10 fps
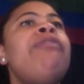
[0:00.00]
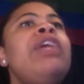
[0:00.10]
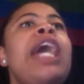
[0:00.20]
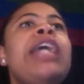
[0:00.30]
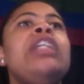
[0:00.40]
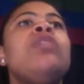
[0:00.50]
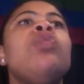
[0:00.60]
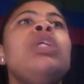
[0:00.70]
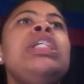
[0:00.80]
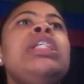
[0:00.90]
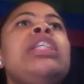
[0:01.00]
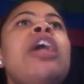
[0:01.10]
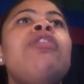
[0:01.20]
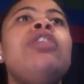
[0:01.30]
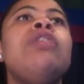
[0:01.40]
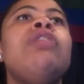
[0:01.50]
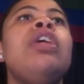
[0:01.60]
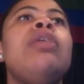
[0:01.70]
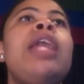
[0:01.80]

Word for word: feel like it's really selfish of him.